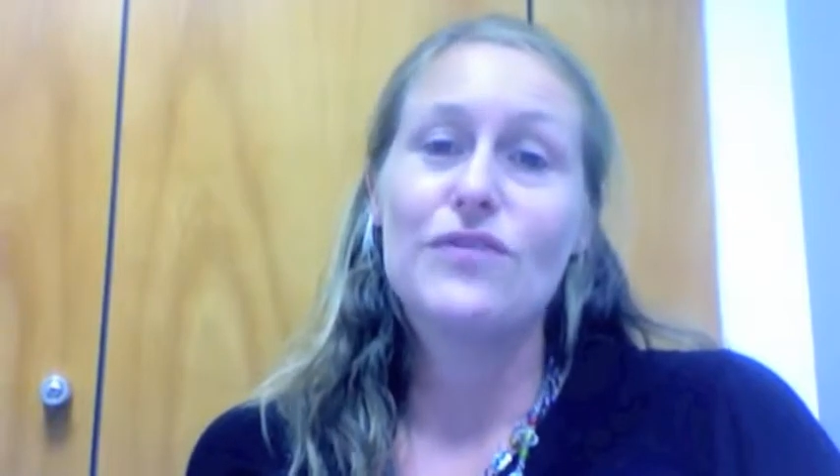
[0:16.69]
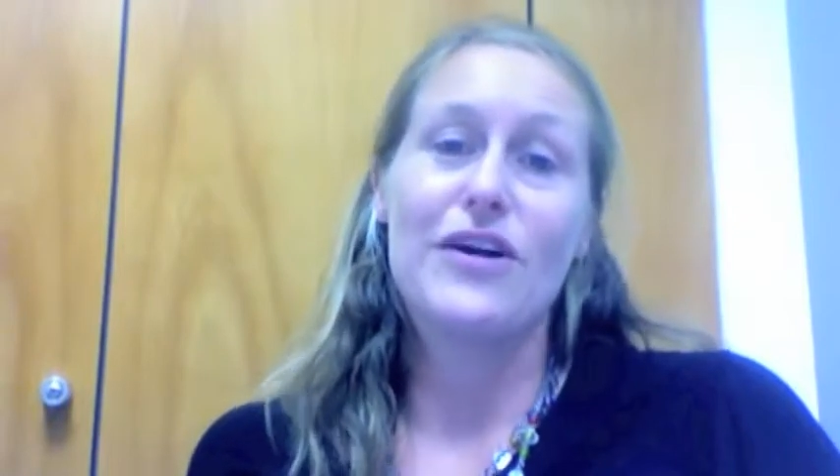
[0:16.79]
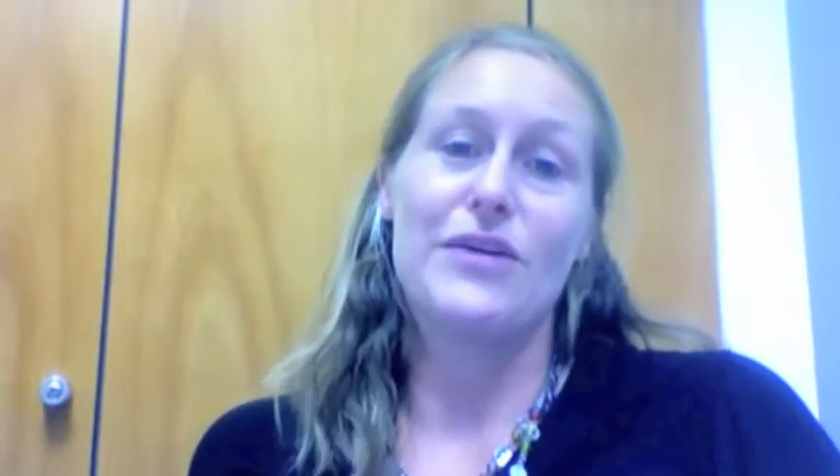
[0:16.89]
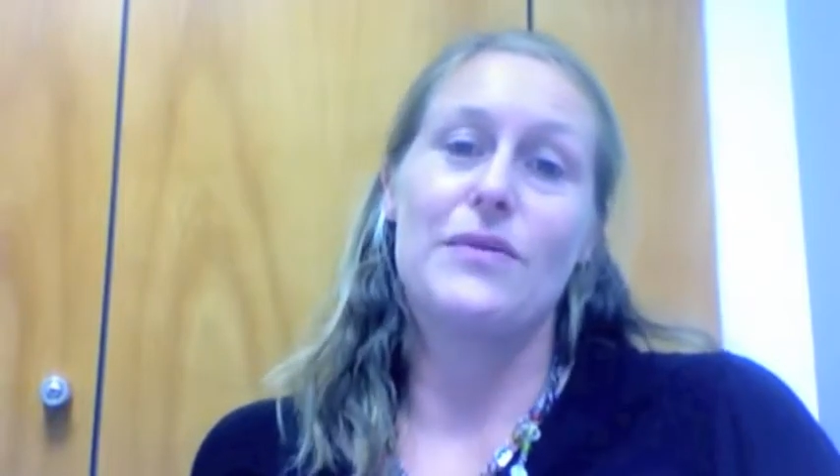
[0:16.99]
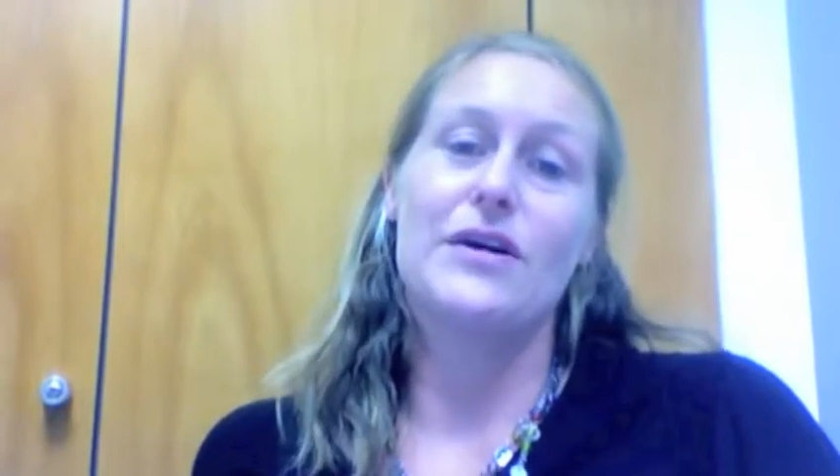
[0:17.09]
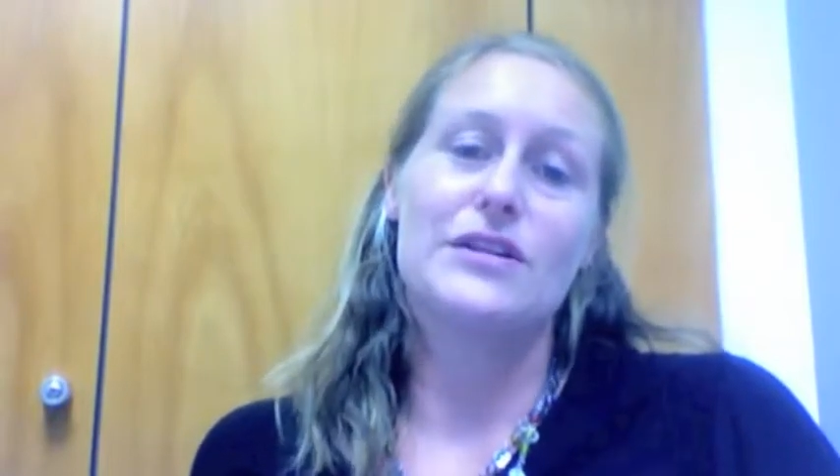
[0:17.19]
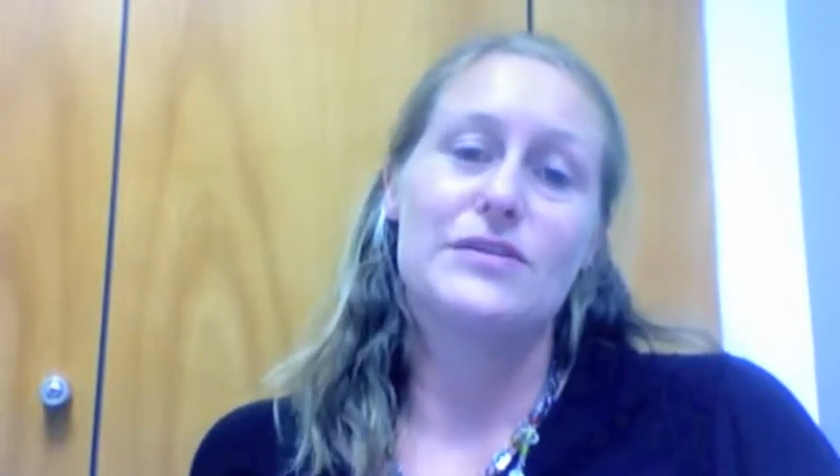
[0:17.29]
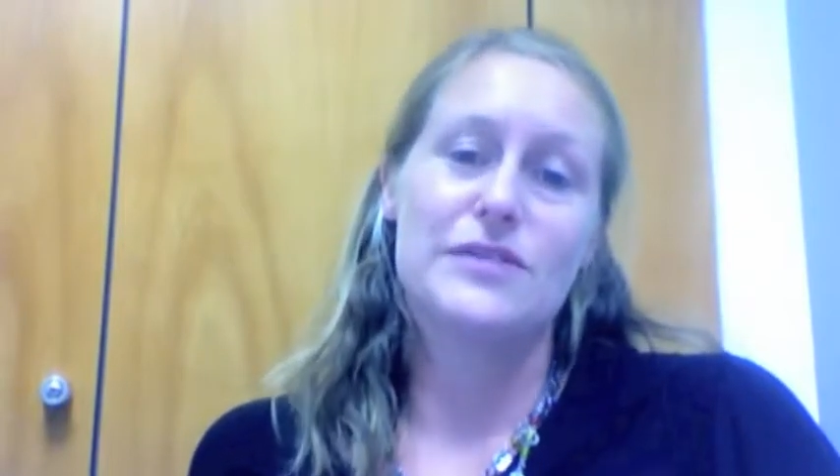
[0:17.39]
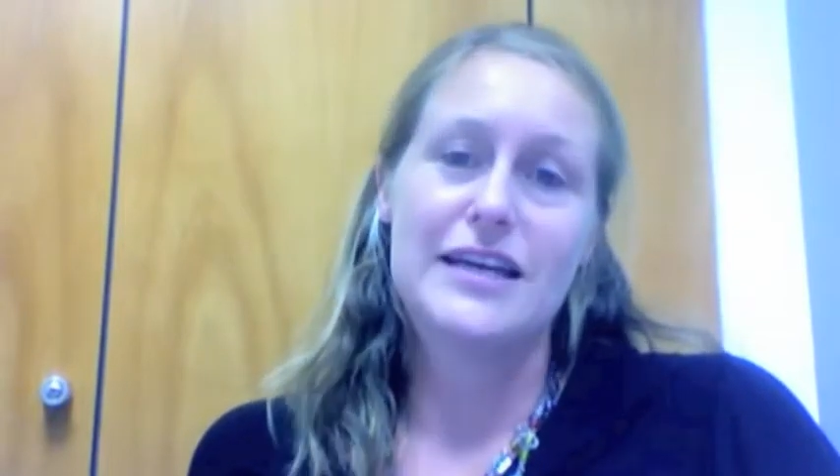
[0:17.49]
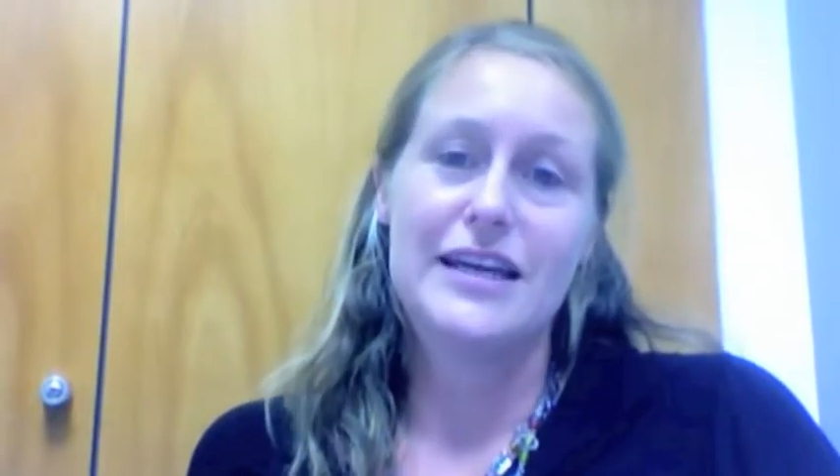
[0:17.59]
very much
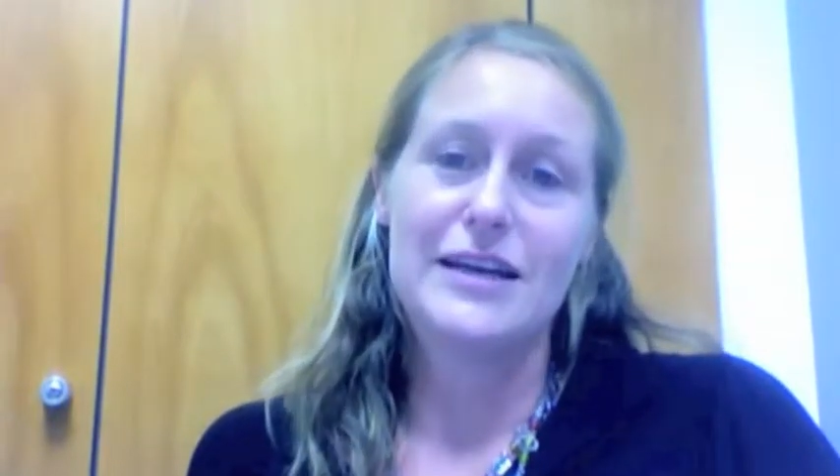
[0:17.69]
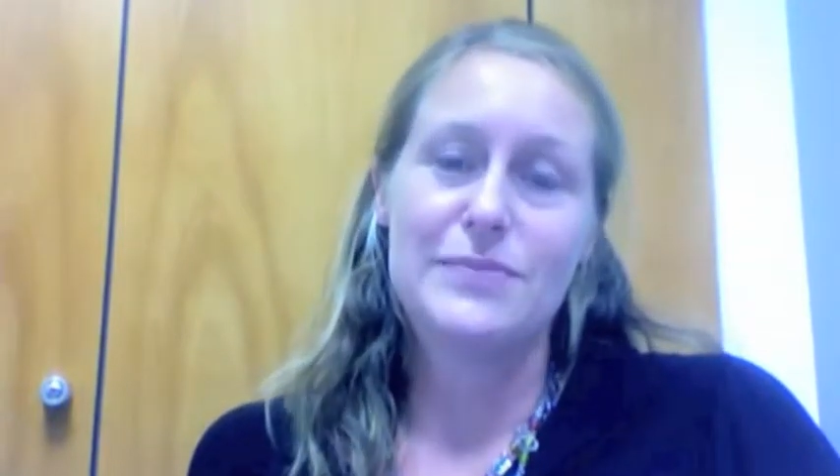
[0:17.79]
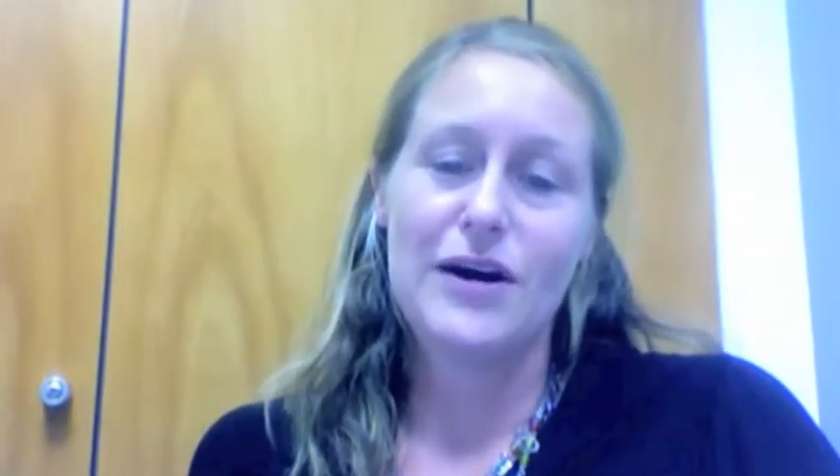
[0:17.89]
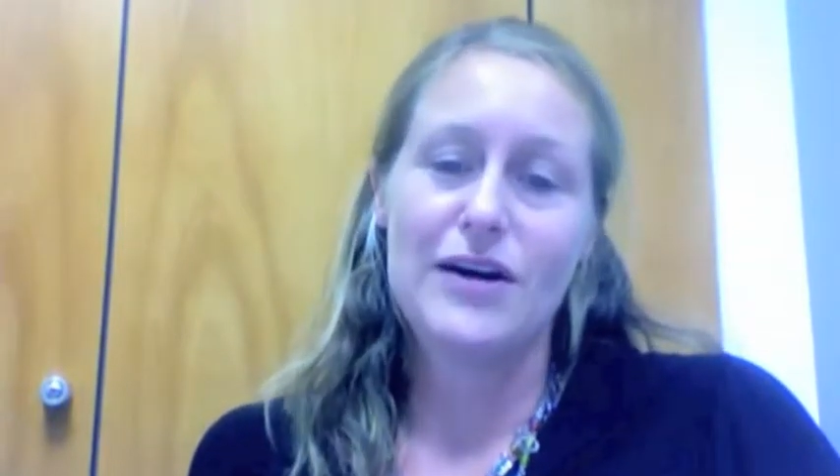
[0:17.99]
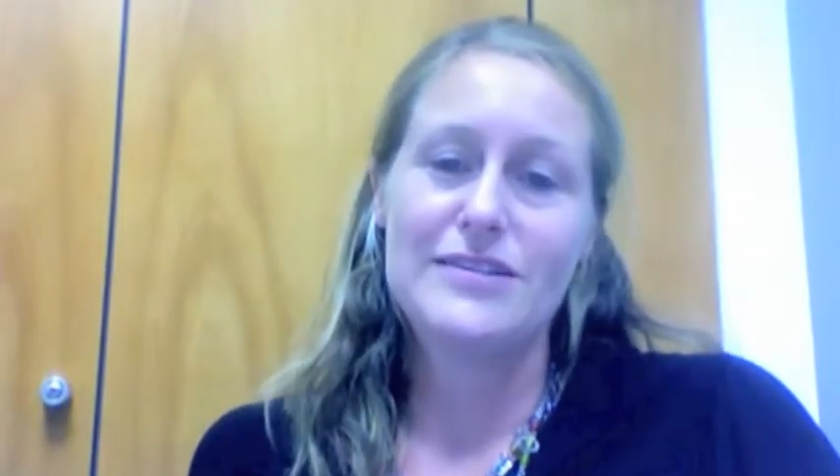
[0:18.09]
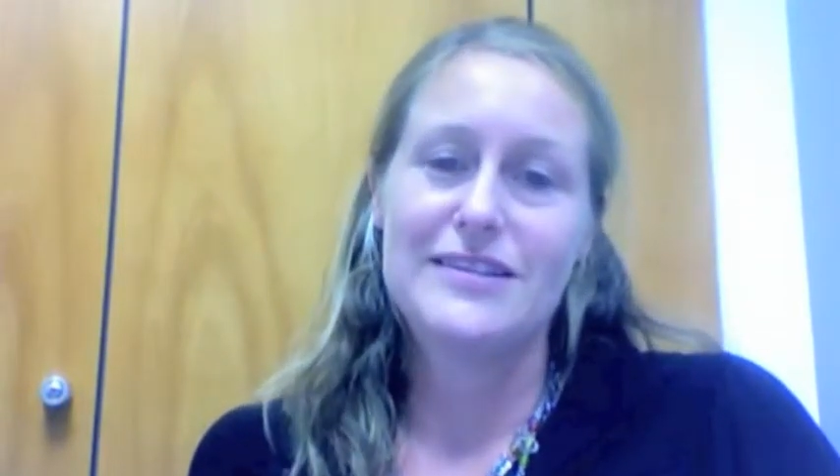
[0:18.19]
for taking part